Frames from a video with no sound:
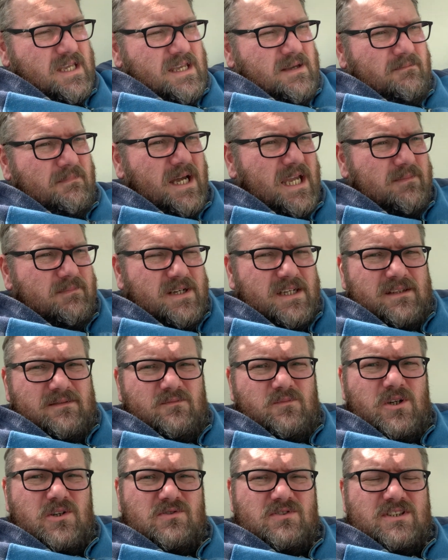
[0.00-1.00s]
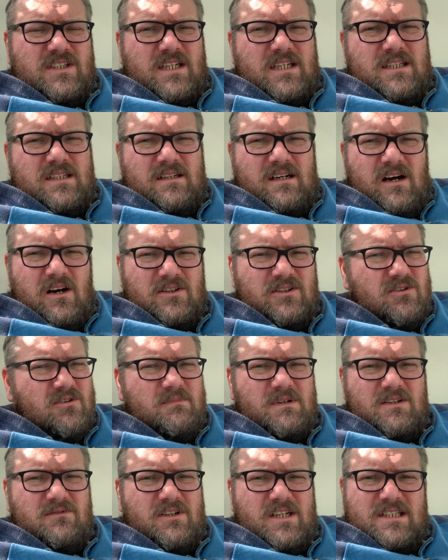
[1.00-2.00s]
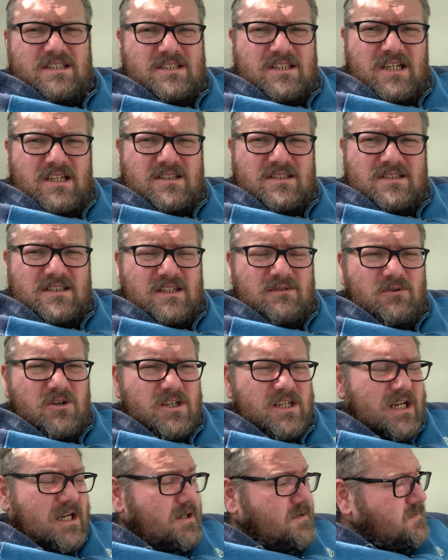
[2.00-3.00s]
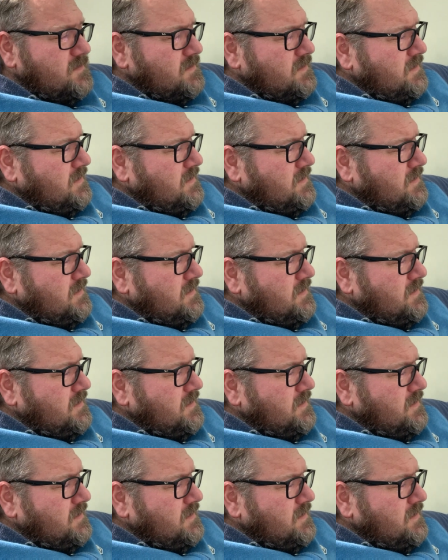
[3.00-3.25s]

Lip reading: Maybe. We'll see. I'll do a bit of research, see what goes.